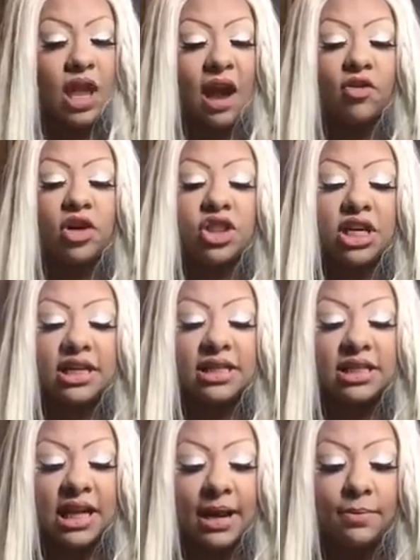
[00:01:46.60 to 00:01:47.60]
Everything is
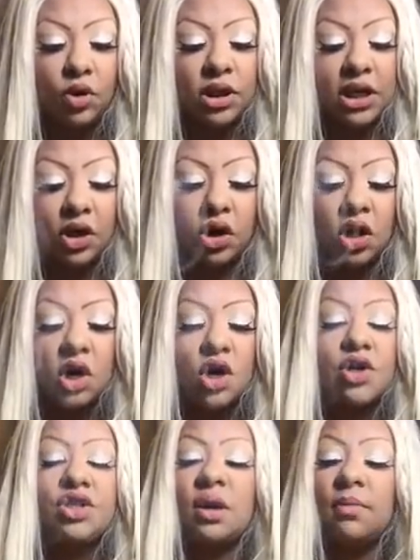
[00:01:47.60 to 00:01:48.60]
stable here.
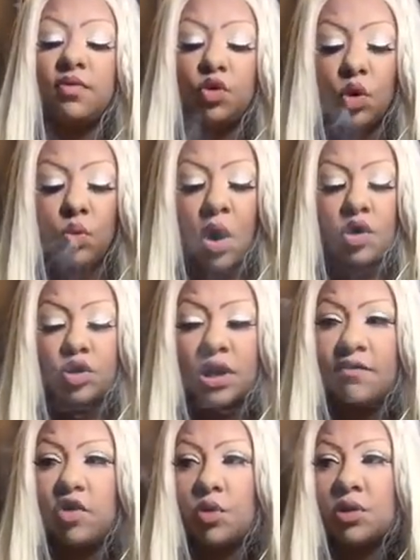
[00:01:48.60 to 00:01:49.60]
Some of you are
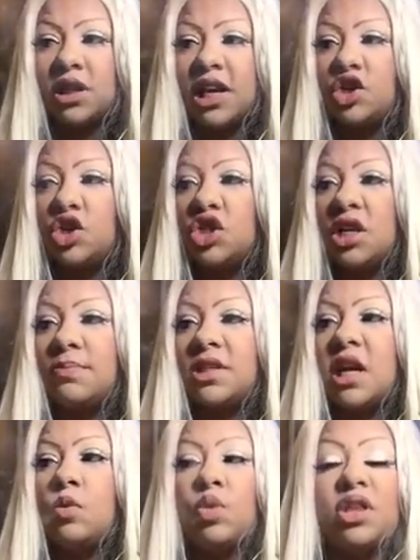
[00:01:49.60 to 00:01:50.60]
wondering if your relationships
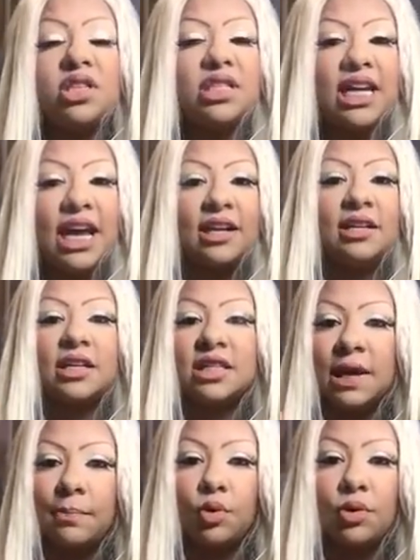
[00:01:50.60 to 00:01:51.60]
can withstand a
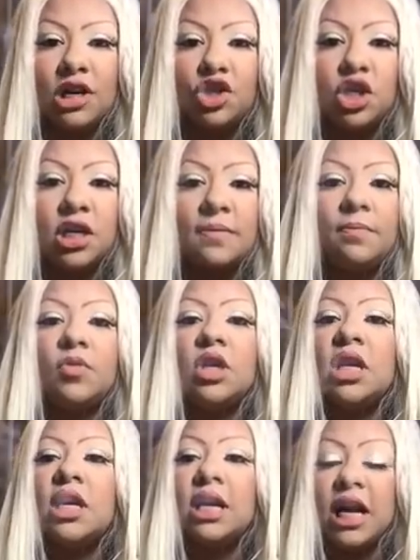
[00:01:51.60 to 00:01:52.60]
separation.
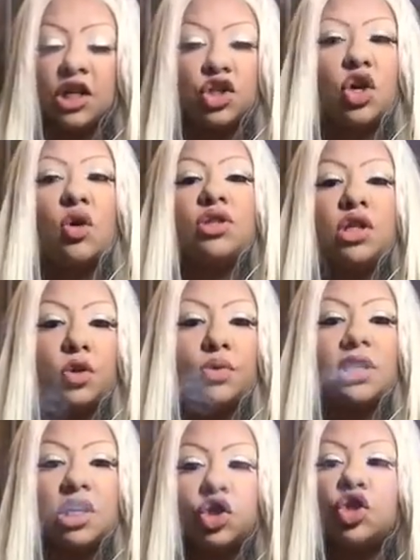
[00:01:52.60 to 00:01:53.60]
It shows that your
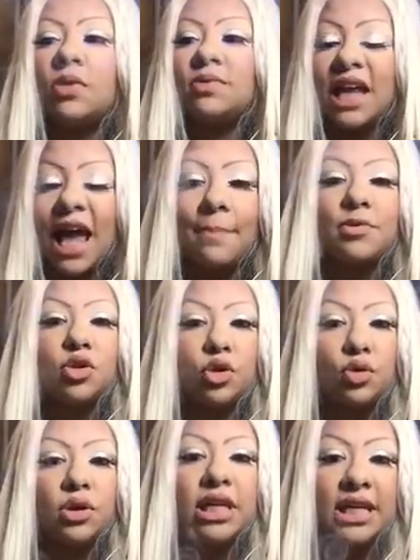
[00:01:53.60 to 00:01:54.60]
relationships
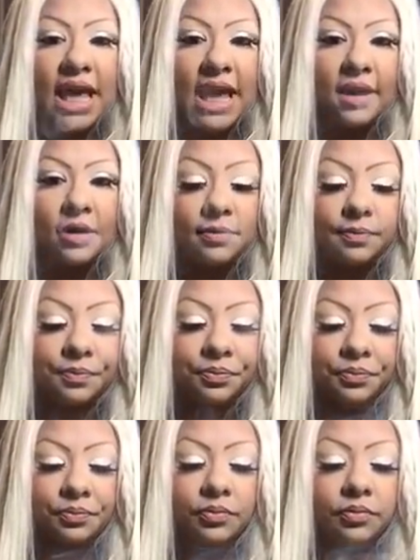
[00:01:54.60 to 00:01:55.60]
absolutely can.
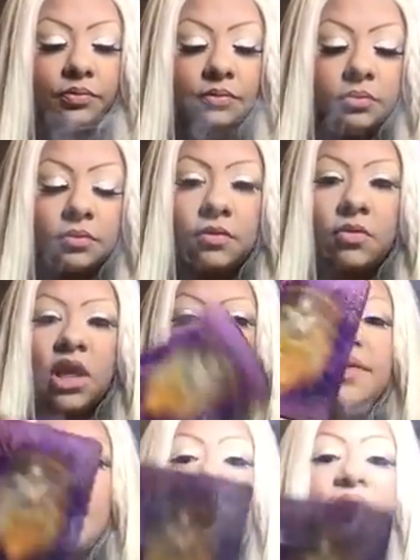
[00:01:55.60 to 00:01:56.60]

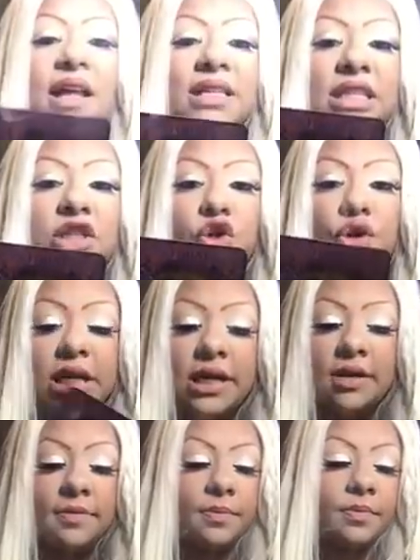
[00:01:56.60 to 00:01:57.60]
And then we've got
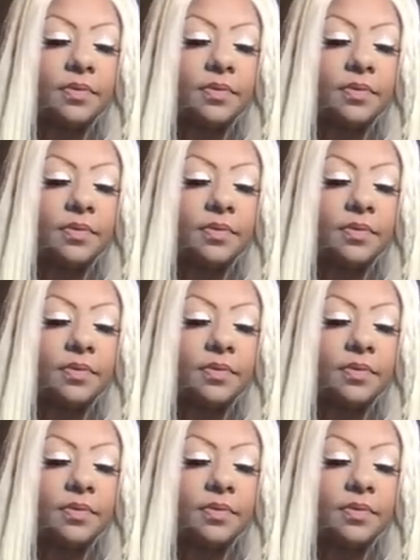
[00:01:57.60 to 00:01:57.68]
citrine.